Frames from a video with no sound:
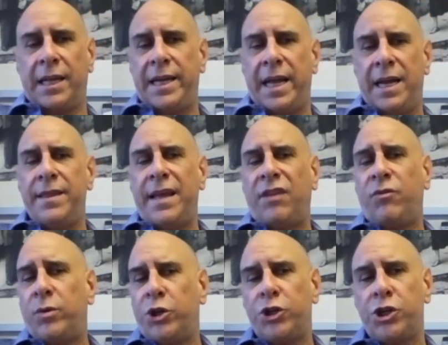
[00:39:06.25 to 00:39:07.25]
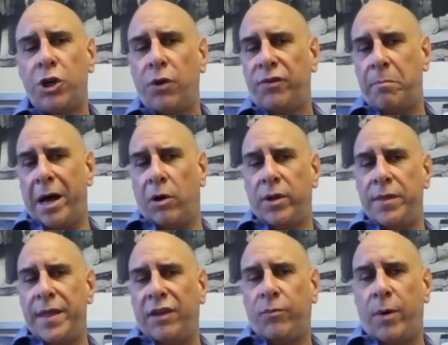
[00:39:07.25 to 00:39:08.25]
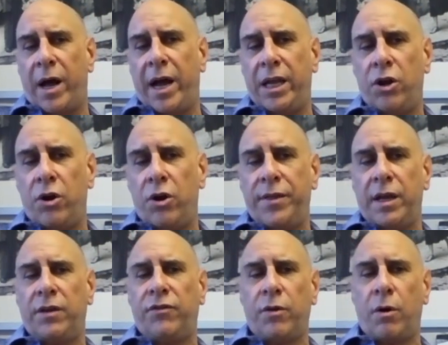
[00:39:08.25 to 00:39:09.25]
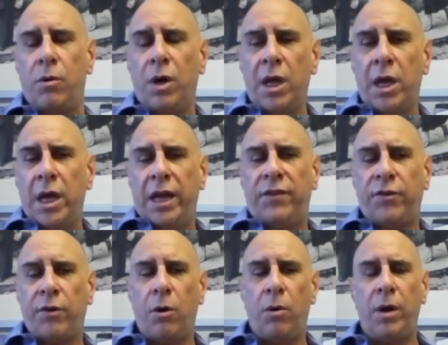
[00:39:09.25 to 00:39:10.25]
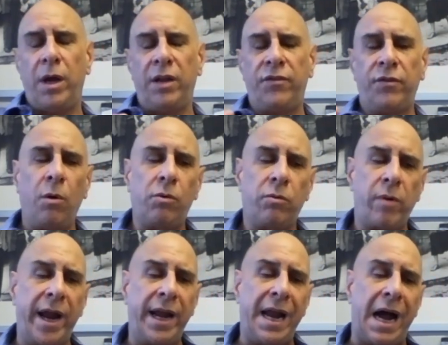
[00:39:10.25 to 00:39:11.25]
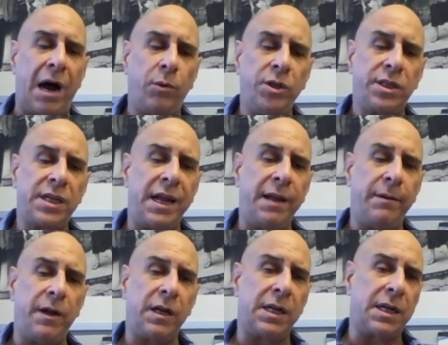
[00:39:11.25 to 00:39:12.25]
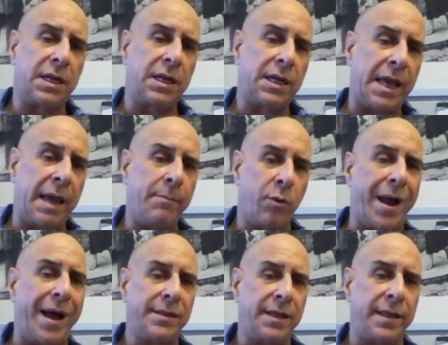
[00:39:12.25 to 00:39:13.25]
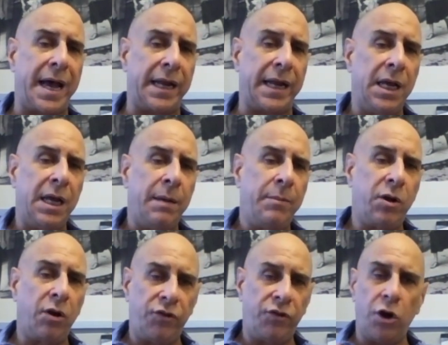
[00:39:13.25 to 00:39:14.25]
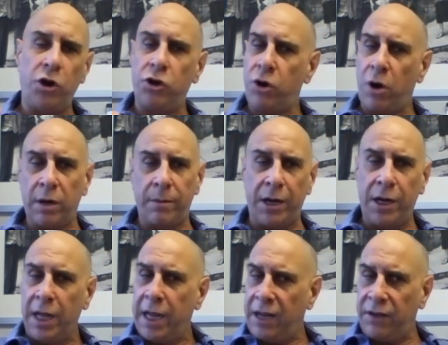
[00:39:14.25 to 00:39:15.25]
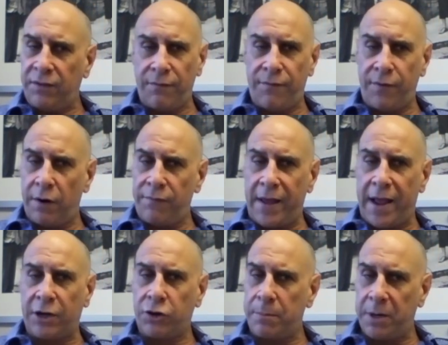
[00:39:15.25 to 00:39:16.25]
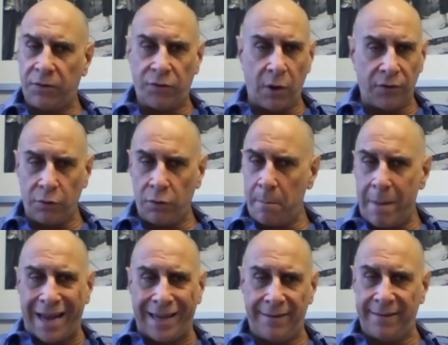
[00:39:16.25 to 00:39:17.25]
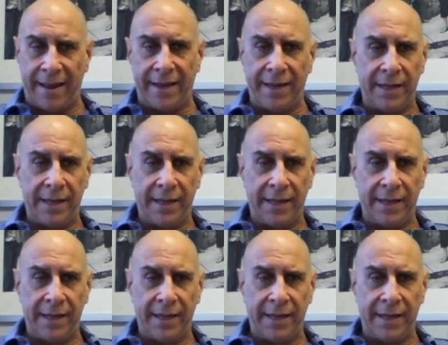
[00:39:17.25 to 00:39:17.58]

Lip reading: it, and that's what your show's about, and that's why I think it's so great how we just came around to that, because you're talking about, it's the fear factor, but it's also the mindset.